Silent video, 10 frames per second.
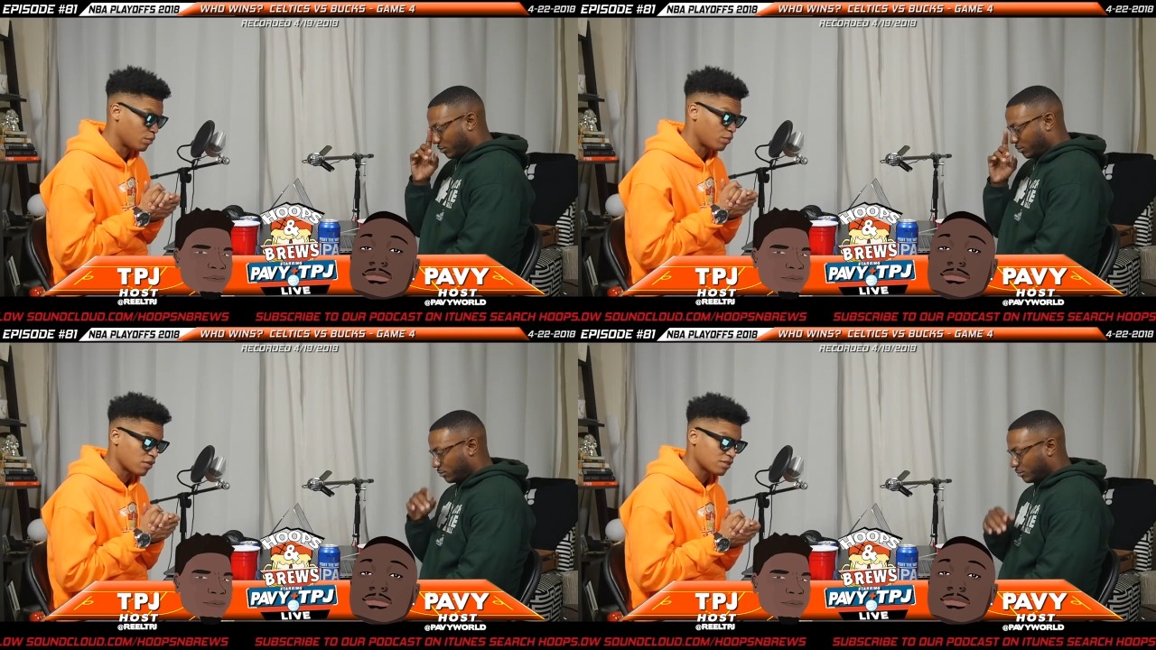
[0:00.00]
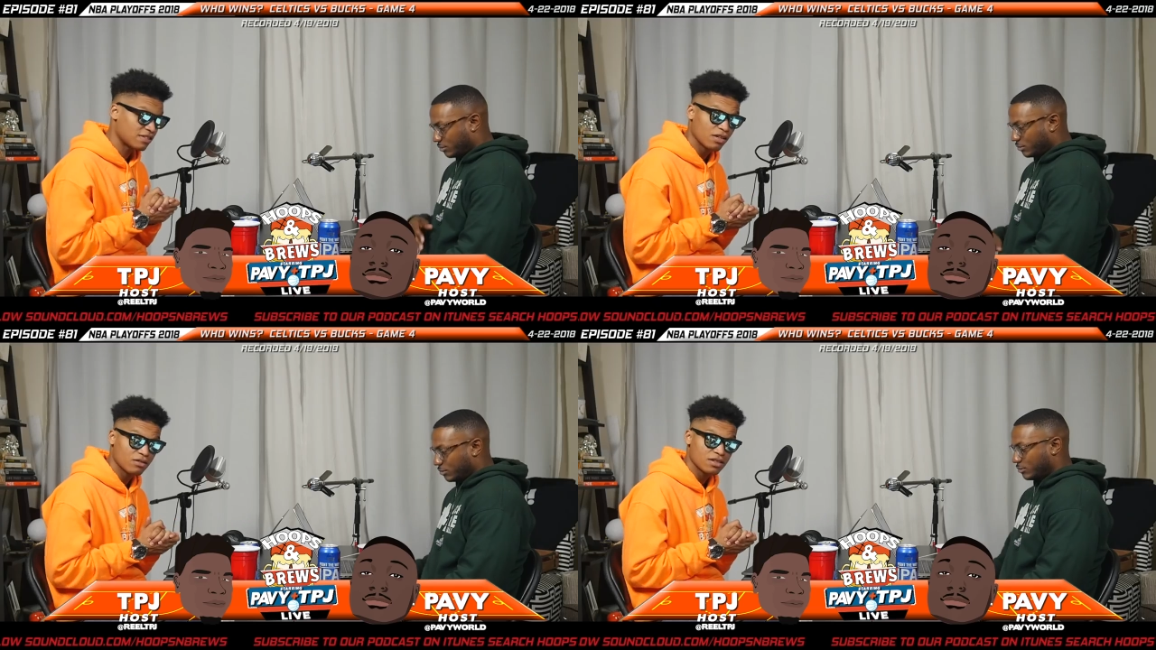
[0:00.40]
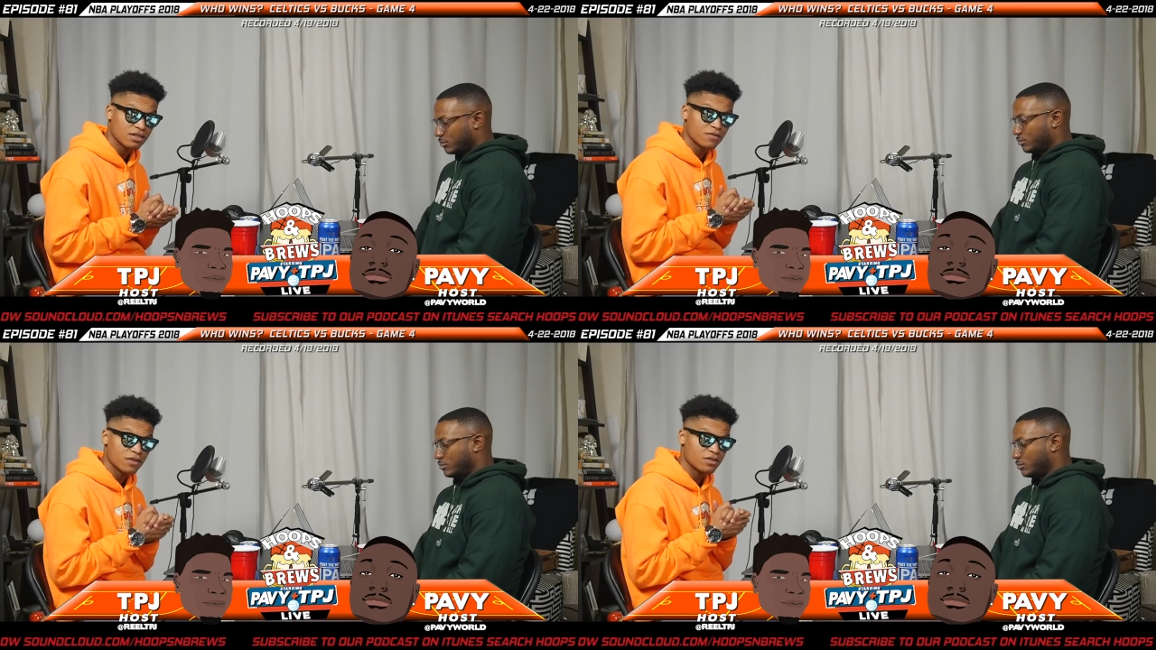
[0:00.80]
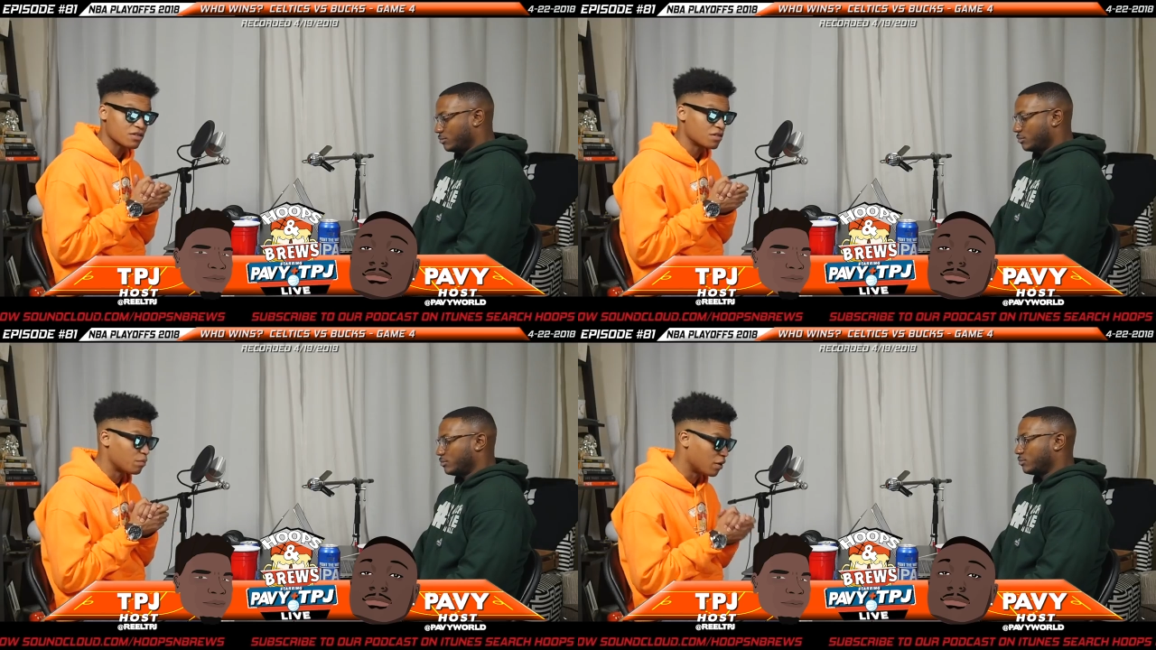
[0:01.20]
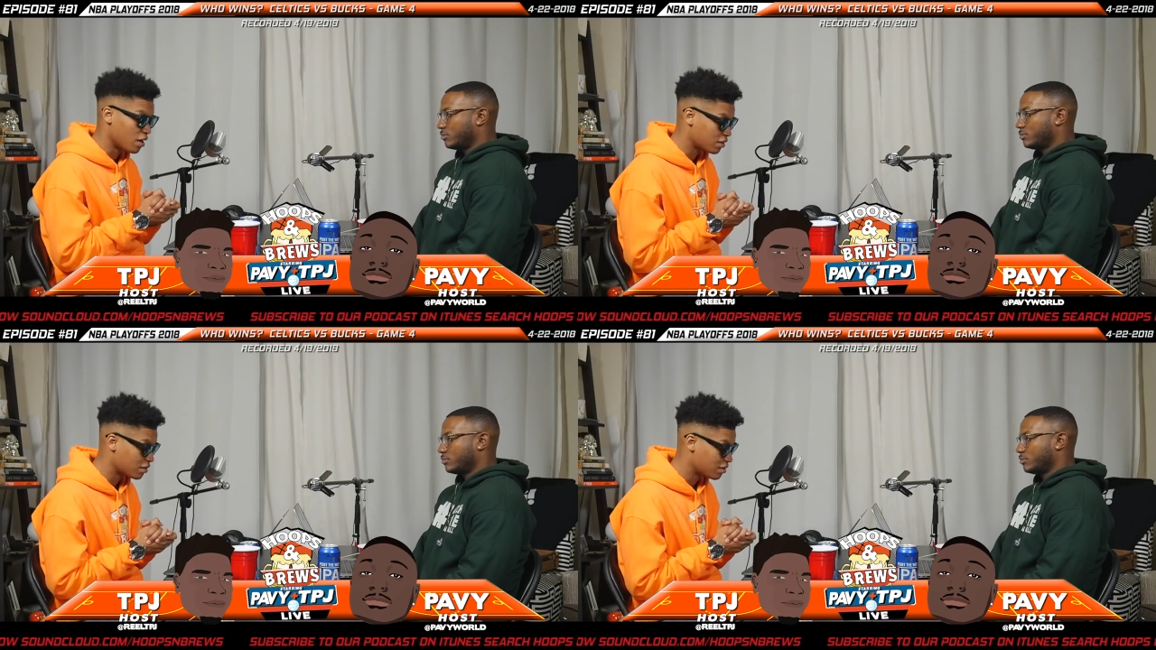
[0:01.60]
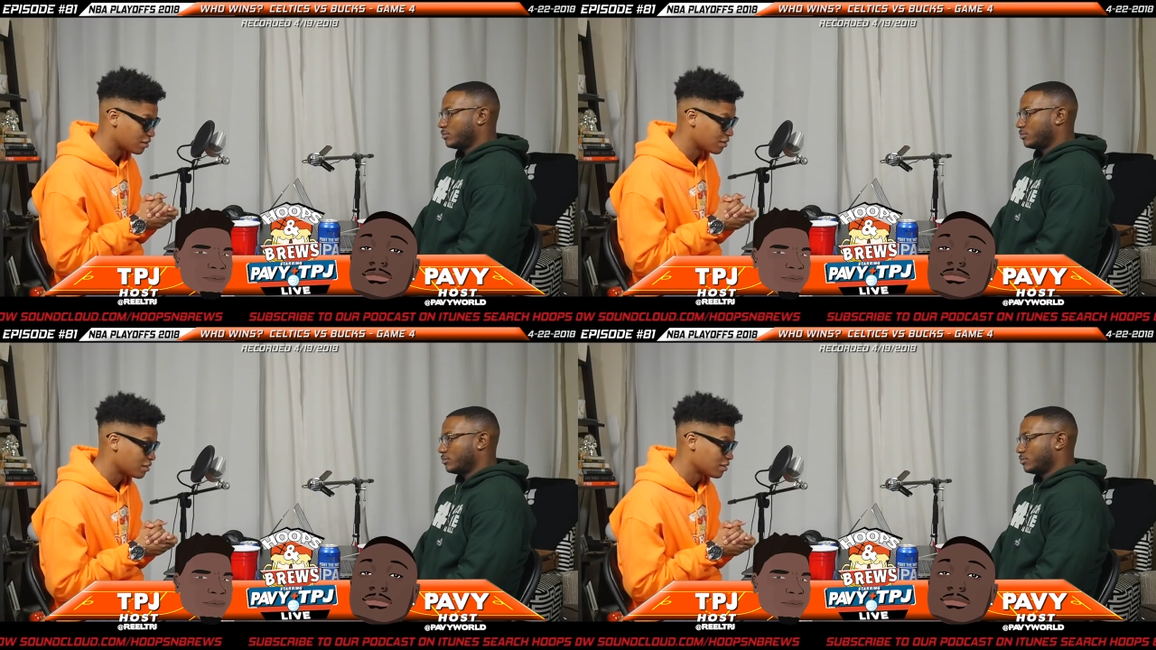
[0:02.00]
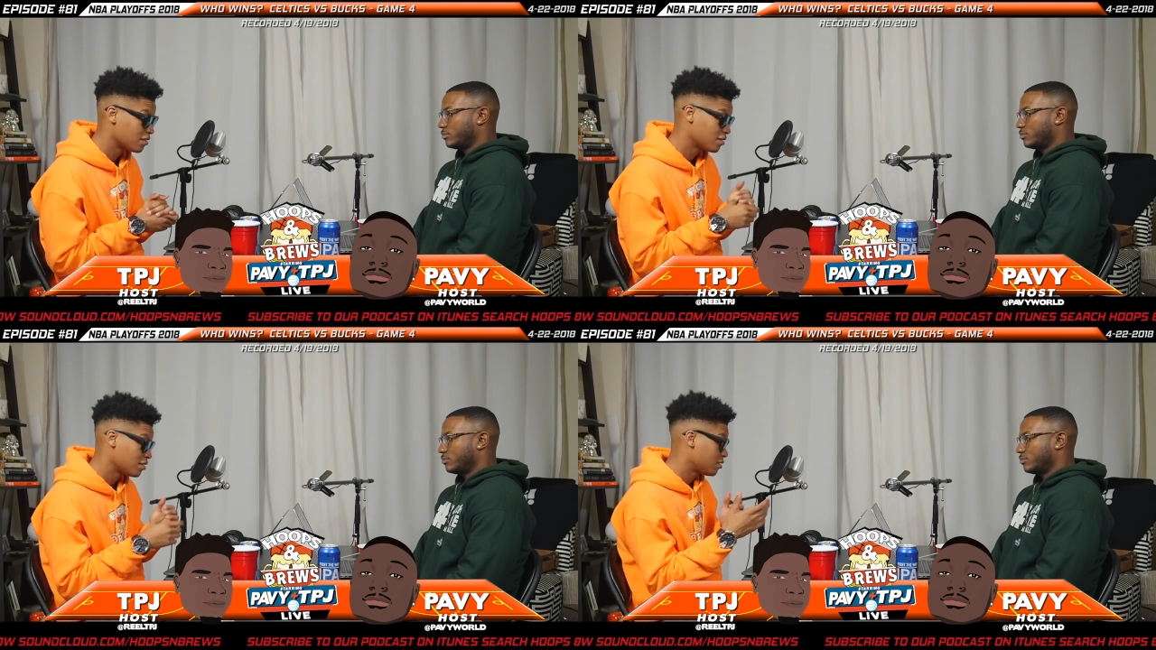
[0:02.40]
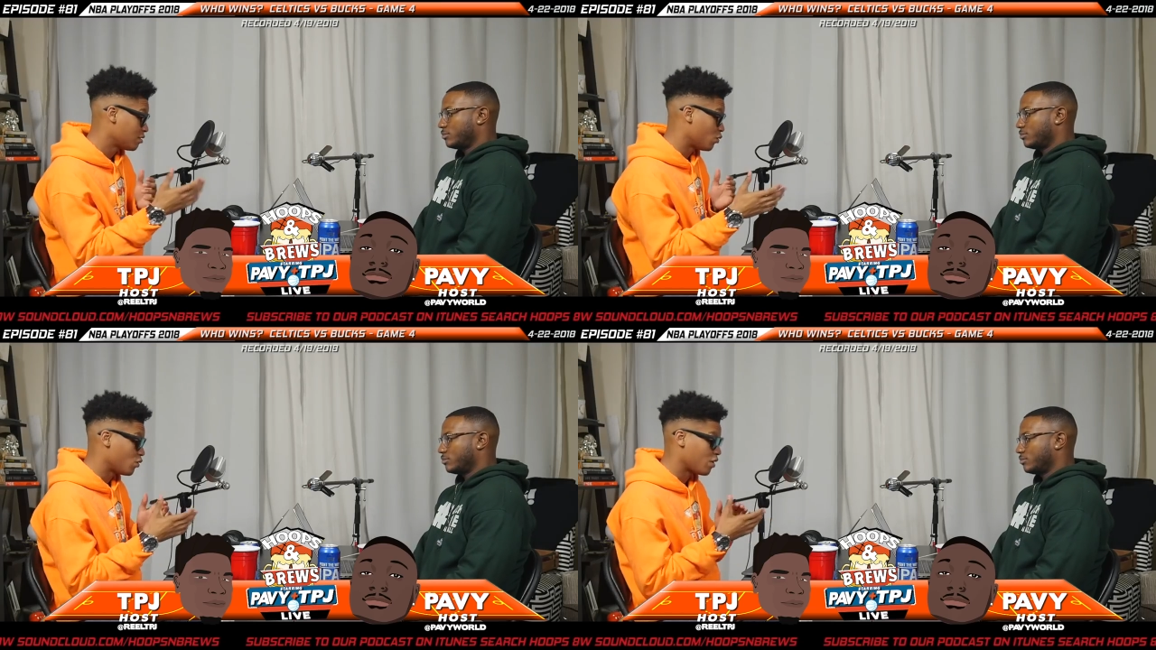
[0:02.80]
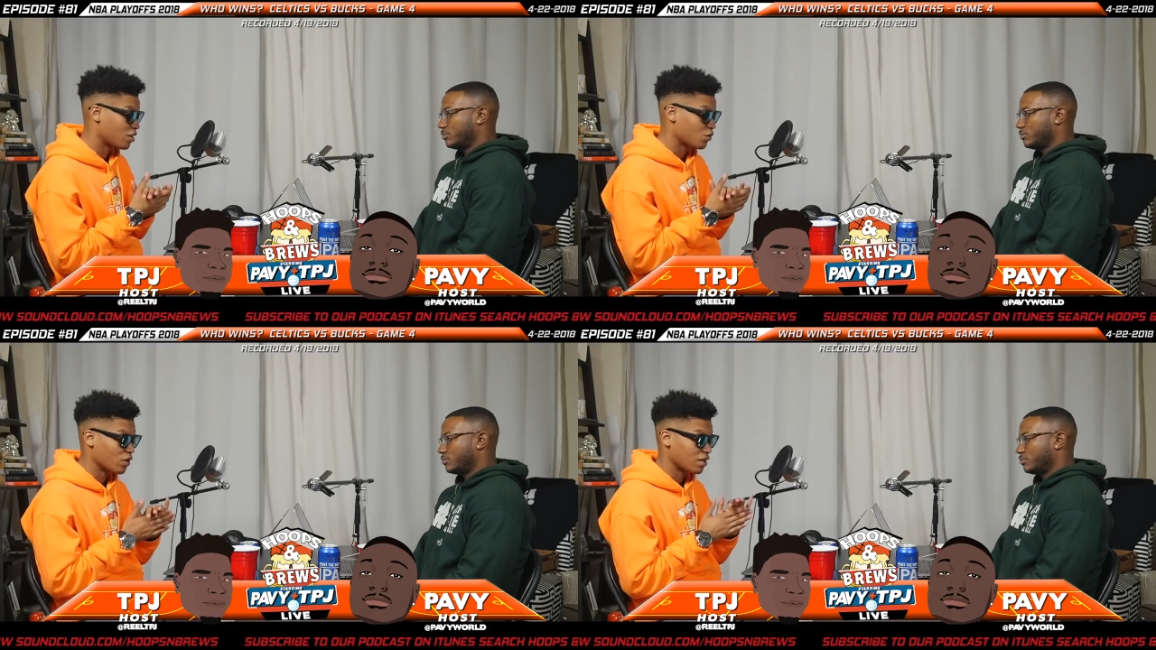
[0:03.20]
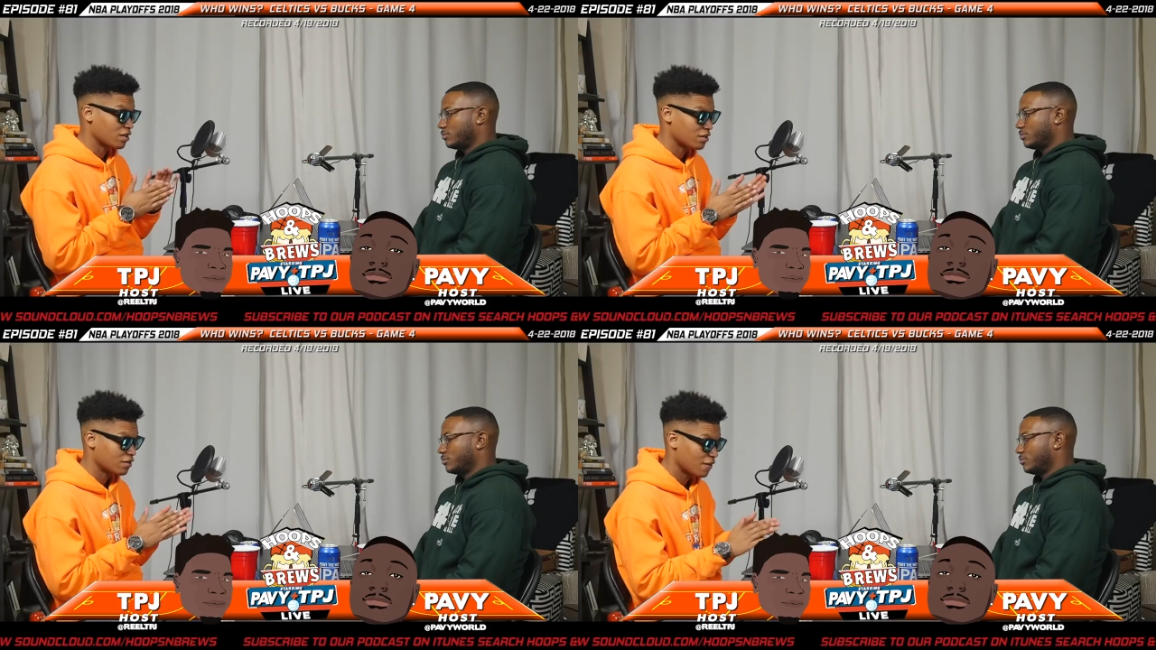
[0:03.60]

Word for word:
Speaker 1: Boston Celtics versus the Bucks, who you got to win?